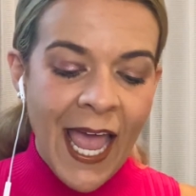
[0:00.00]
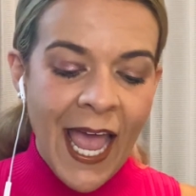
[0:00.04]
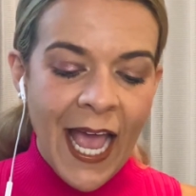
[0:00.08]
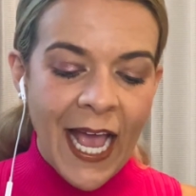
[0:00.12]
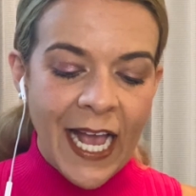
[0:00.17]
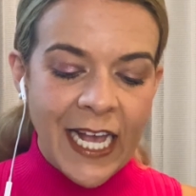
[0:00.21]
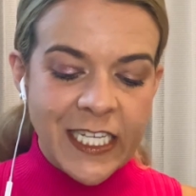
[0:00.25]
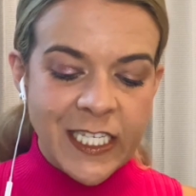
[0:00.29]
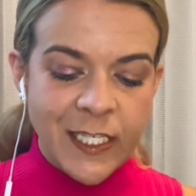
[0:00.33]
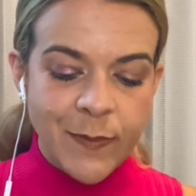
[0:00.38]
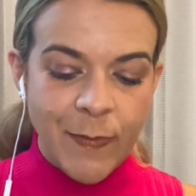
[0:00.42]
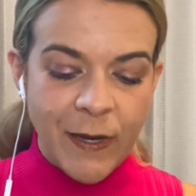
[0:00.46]

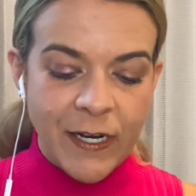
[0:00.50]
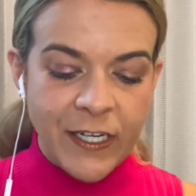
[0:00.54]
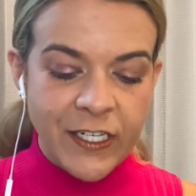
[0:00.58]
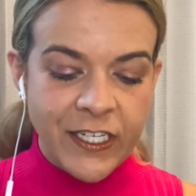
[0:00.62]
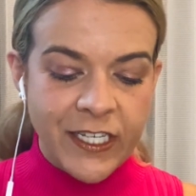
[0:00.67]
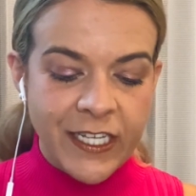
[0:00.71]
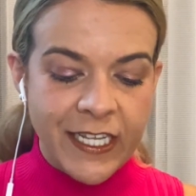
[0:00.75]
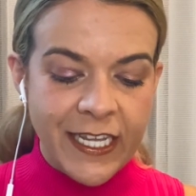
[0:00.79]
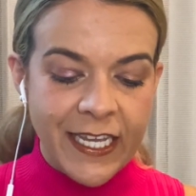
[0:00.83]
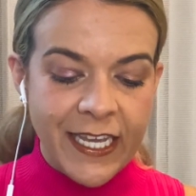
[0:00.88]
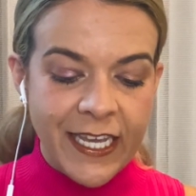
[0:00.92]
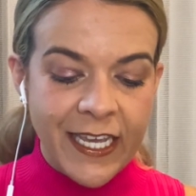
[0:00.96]

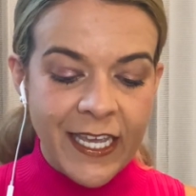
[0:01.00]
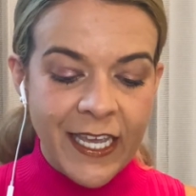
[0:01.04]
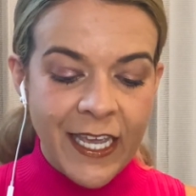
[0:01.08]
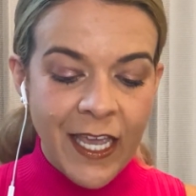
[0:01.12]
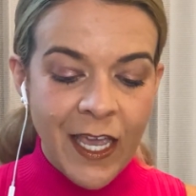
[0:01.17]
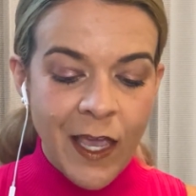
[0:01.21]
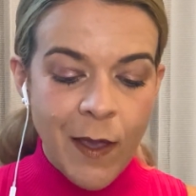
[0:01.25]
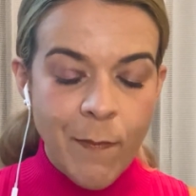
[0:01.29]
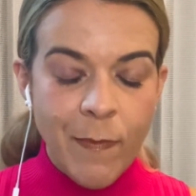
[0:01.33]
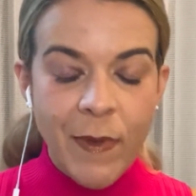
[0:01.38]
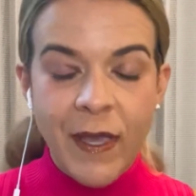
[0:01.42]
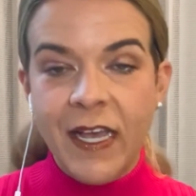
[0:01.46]
especially
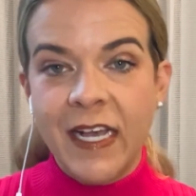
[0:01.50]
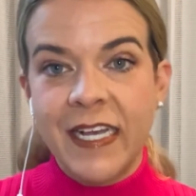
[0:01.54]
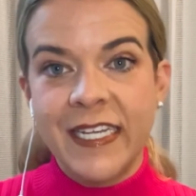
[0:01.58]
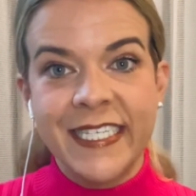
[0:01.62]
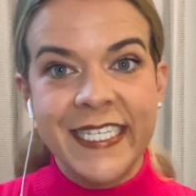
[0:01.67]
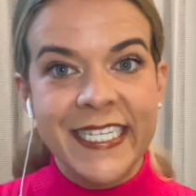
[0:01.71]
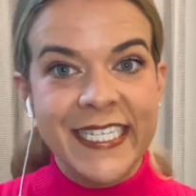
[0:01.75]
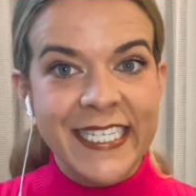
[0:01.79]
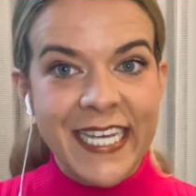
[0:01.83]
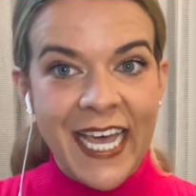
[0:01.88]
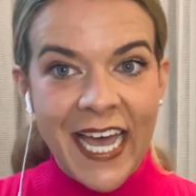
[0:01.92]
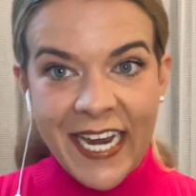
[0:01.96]
because
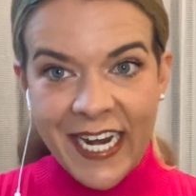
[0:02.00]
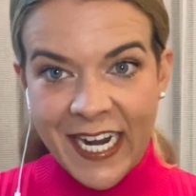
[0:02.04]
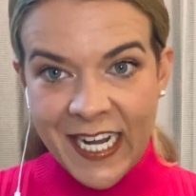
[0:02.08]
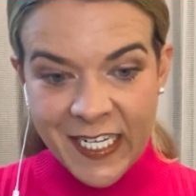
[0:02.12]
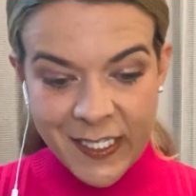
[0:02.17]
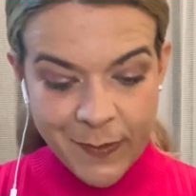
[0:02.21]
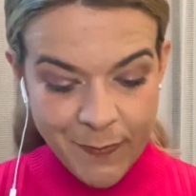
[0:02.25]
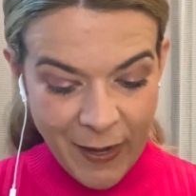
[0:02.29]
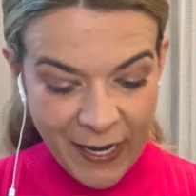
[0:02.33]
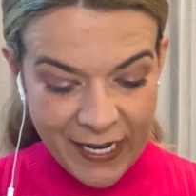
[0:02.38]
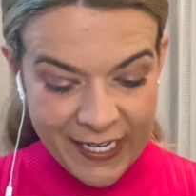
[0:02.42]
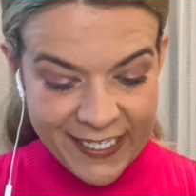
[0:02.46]
it's
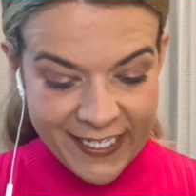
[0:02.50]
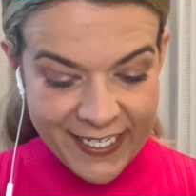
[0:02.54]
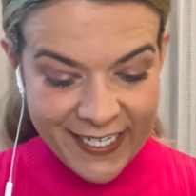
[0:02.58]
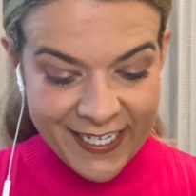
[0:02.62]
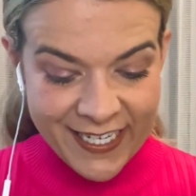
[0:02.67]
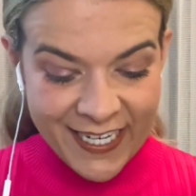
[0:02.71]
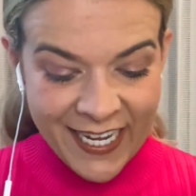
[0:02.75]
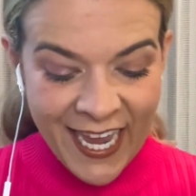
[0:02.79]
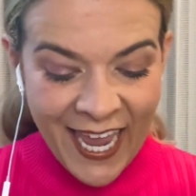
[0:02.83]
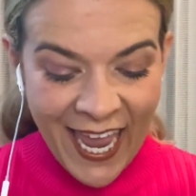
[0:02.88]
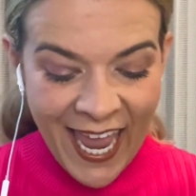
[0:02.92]
unexpected.